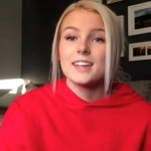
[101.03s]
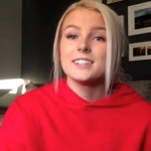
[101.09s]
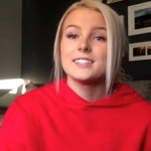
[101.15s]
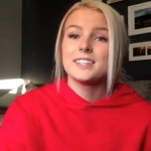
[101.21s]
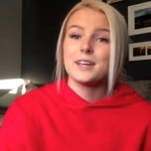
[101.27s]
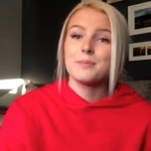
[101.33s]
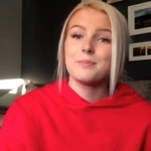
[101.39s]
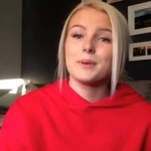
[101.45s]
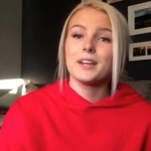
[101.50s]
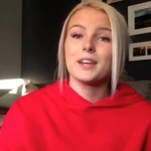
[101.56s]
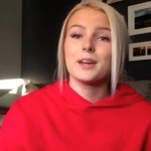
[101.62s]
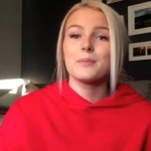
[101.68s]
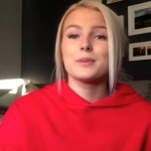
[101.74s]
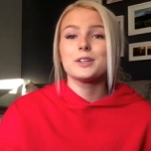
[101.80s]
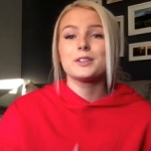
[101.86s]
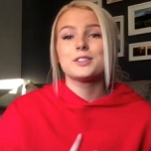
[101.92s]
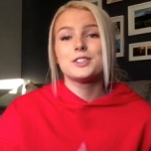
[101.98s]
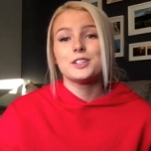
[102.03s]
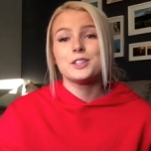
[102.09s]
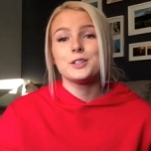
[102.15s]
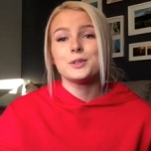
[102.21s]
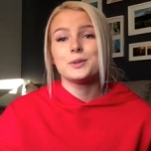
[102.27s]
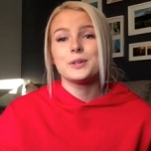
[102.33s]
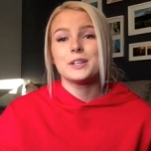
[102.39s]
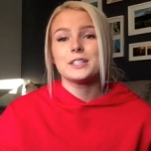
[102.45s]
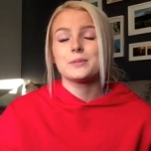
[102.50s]
Tip number
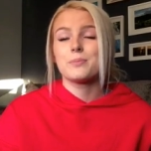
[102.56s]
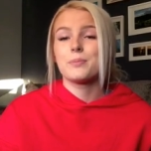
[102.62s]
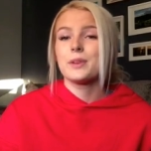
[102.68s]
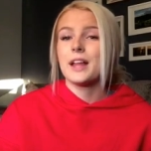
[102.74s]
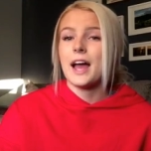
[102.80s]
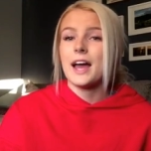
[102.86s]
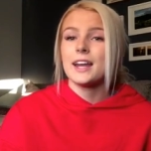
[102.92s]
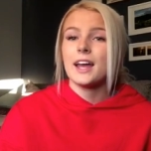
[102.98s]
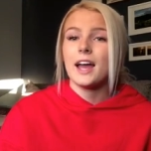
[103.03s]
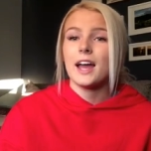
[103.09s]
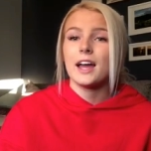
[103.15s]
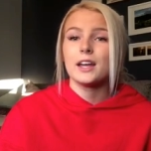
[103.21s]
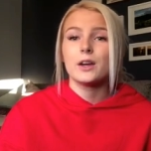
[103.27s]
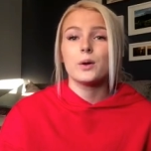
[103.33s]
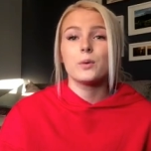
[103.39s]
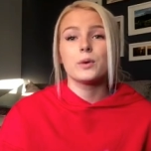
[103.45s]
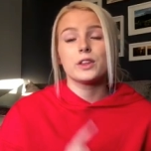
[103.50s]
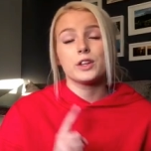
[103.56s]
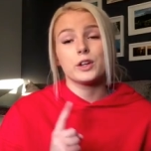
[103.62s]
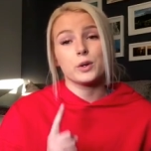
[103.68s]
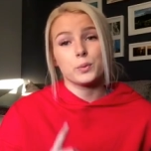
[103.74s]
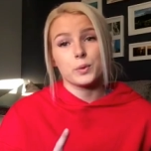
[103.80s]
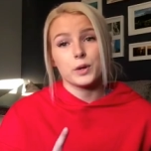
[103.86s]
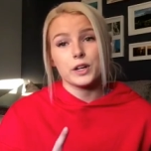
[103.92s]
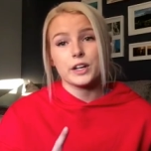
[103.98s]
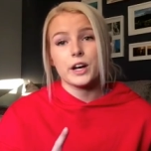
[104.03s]
2 is plan ahead with your
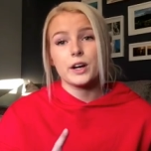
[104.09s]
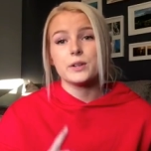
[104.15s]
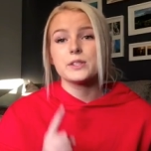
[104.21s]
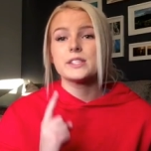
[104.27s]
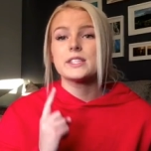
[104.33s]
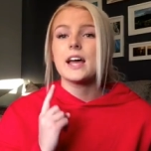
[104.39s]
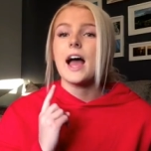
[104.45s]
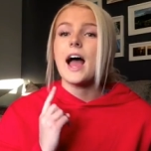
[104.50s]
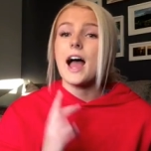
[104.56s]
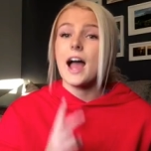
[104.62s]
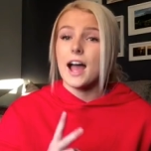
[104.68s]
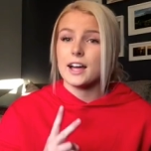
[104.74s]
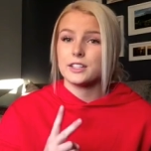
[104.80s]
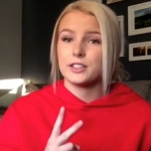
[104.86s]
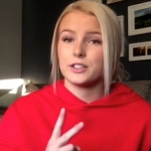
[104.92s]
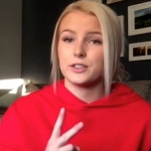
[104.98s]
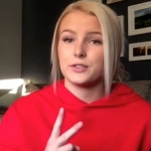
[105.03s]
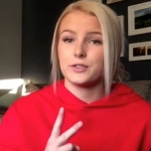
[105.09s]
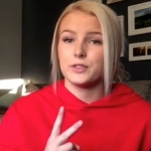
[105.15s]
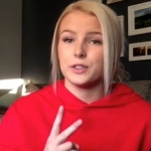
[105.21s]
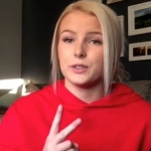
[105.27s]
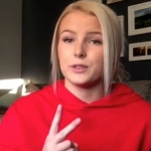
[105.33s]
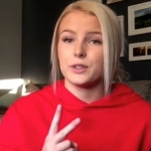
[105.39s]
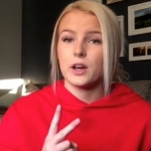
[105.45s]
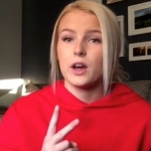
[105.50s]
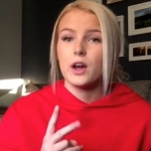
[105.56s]
workouts and your food.